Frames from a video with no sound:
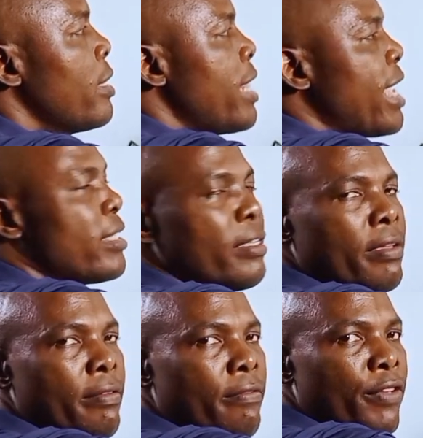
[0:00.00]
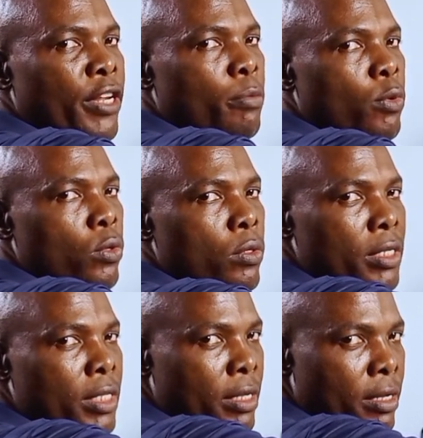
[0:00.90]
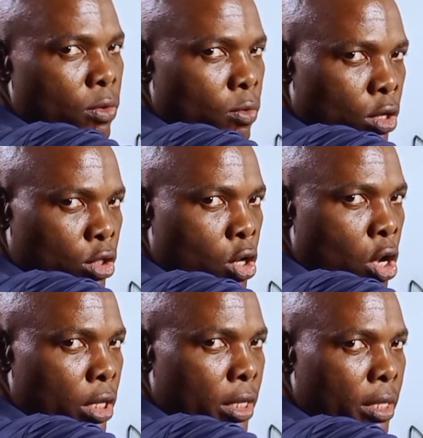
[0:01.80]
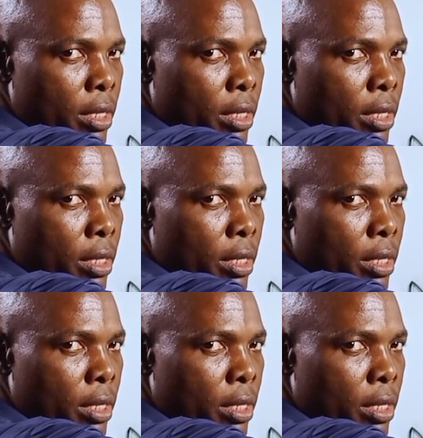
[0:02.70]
That variable was gone.